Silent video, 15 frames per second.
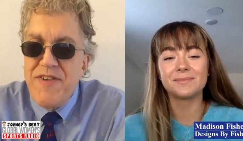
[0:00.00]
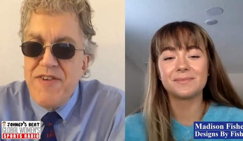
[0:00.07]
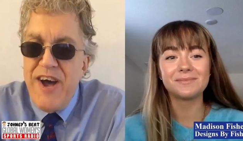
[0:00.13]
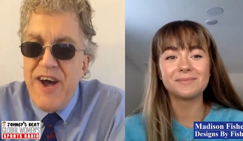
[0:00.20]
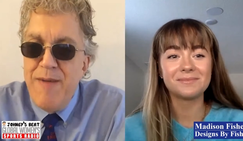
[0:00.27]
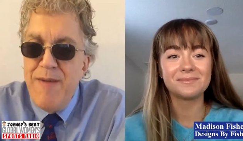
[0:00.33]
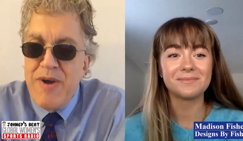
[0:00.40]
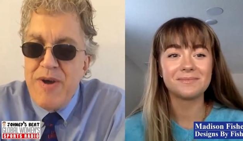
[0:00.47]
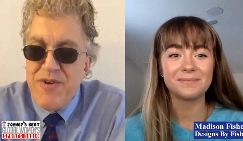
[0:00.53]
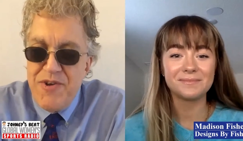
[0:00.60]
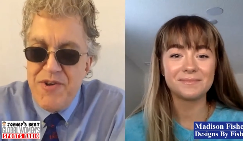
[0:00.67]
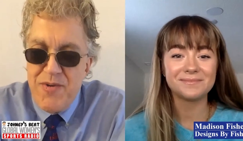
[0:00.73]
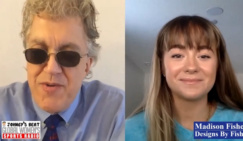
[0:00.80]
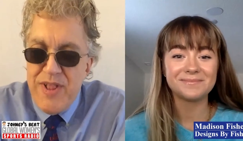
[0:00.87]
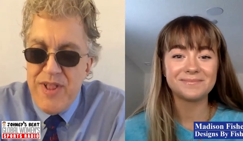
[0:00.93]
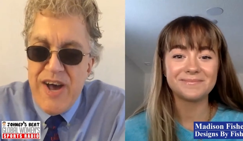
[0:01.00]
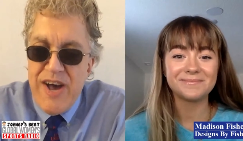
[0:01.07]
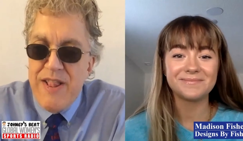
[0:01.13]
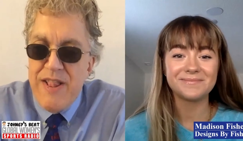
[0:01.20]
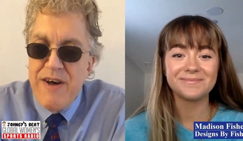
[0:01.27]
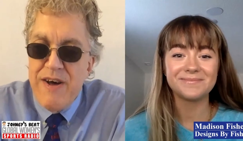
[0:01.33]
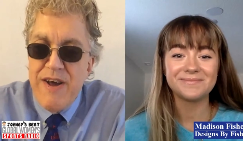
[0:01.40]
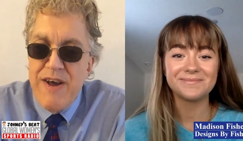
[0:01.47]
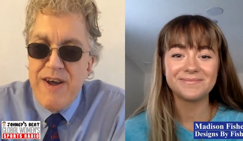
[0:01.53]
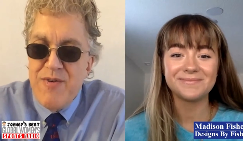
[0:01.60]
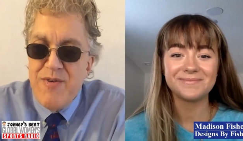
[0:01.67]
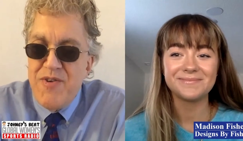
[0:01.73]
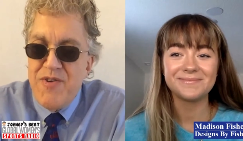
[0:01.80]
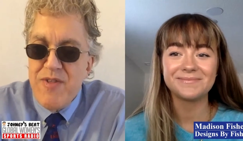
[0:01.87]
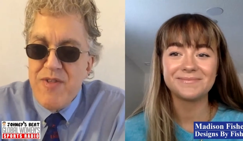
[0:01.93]
Speaker 1: your time. I wish you a lot of luck. I
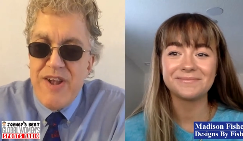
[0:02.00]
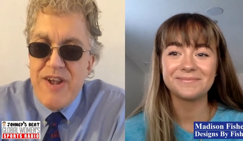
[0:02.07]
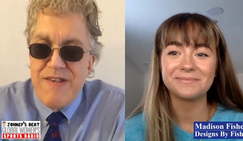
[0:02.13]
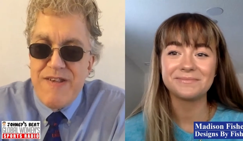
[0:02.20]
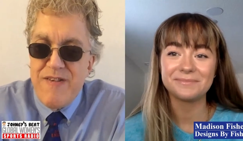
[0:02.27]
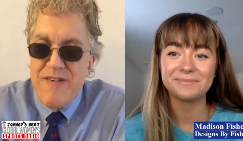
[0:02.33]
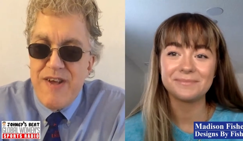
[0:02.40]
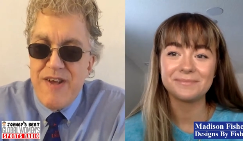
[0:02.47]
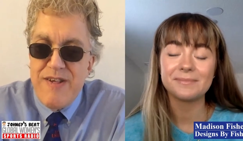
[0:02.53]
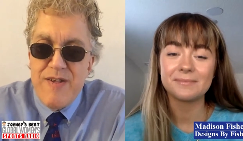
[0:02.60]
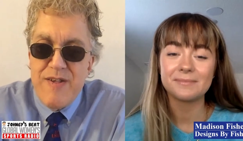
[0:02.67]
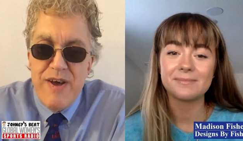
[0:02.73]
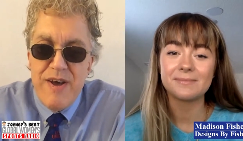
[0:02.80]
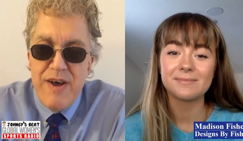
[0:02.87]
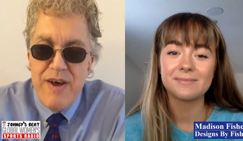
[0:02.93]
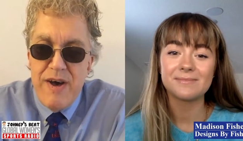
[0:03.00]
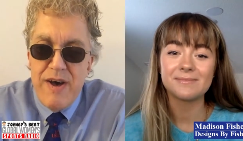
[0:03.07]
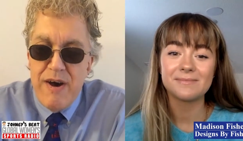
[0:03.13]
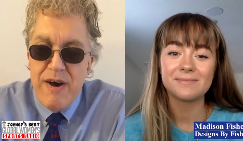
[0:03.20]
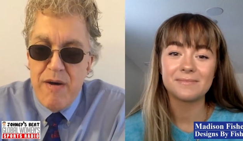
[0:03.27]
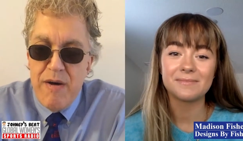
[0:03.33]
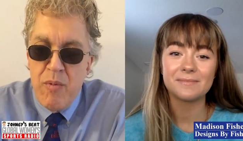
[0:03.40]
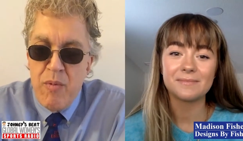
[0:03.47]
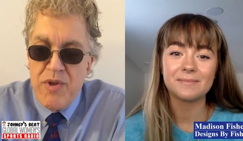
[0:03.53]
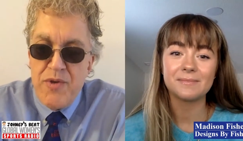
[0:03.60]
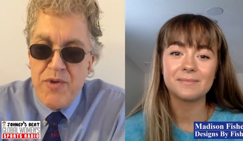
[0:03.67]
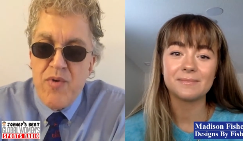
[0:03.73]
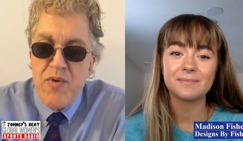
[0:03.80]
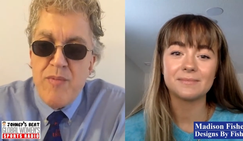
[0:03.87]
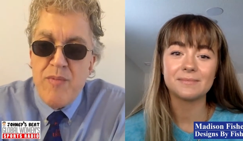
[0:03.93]
wish you a lot of success.
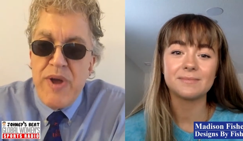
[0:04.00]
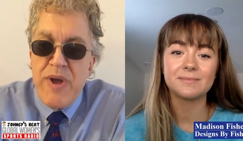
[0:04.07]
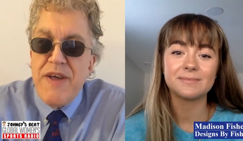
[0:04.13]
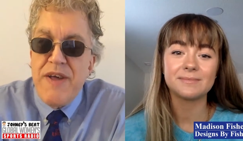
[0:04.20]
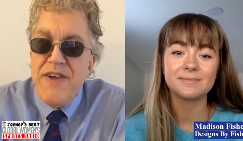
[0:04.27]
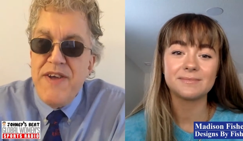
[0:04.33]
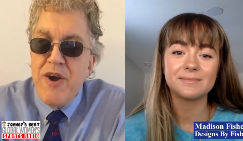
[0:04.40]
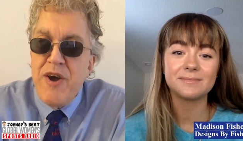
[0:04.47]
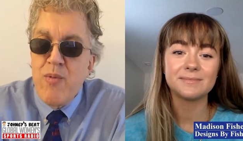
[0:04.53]
When you're really big in the